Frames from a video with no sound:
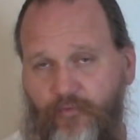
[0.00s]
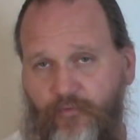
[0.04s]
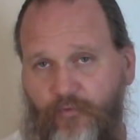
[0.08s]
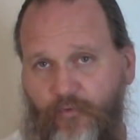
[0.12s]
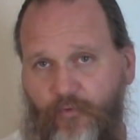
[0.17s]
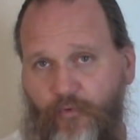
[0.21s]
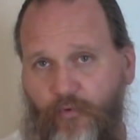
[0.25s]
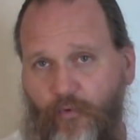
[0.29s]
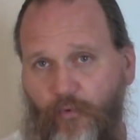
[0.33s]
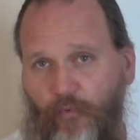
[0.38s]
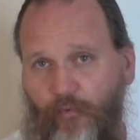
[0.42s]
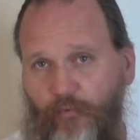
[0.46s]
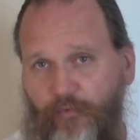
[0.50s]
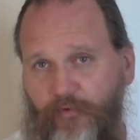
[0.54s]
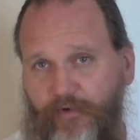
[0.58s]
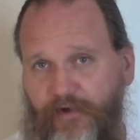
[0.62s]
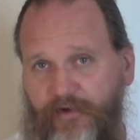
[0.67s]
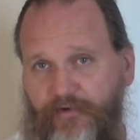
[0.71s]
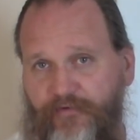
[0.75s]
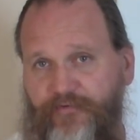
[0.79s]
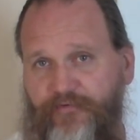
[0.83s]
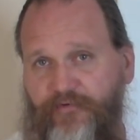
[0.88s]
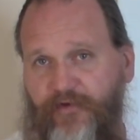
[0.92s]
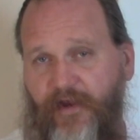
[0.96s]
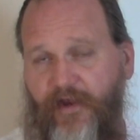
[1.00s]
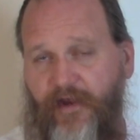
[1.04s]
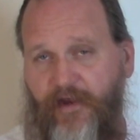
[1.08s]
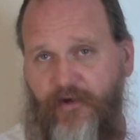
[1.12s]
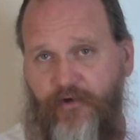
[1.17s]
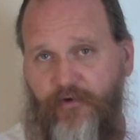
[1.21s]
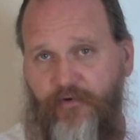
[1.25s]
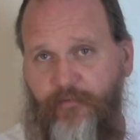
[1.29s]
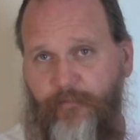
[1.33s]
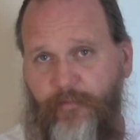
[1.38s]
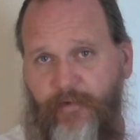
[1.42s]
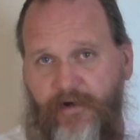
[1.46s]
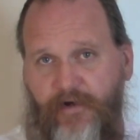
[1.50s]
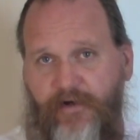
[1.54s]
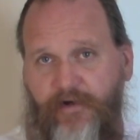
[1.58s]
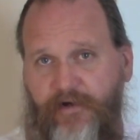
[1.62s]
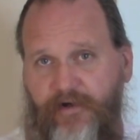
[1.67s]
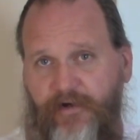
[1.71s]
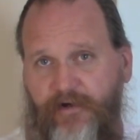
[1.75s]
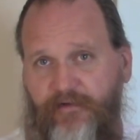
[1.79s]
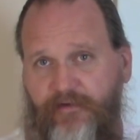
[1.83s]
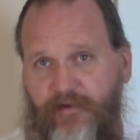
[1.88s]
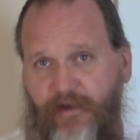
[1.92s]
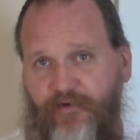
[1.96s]
coolness and
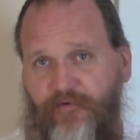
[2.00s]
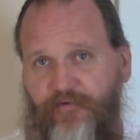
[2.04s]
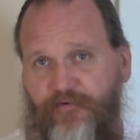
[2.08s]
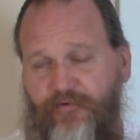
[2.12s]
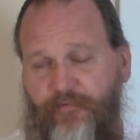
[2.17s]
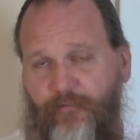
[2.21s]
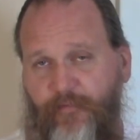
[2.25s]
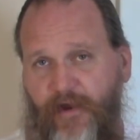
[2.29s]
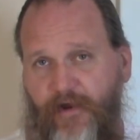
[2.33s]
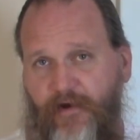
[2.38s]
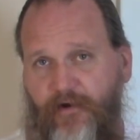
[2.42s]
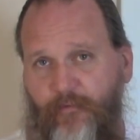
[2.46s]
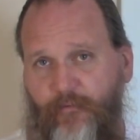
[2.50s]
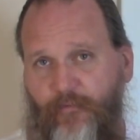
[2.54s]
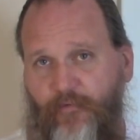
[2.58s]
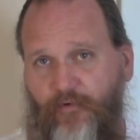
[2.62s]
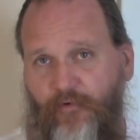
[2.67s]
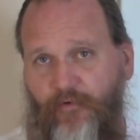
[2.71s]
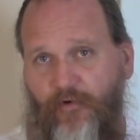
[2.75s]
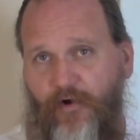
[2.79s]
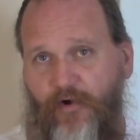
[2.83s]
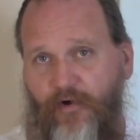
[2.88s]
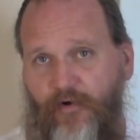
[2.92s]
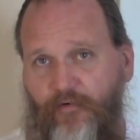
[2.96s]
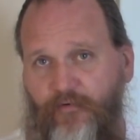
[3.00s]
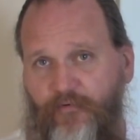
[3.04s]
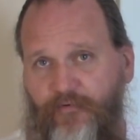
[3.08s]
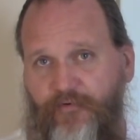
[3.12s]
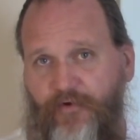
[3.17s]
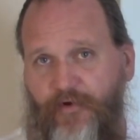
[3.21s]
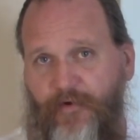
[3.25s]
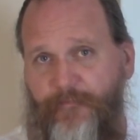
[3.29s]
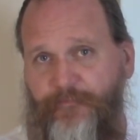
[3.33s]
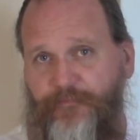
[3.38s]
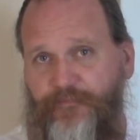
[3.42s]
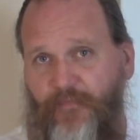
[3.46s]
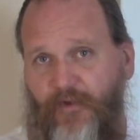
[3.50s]
humidity tends to make them close.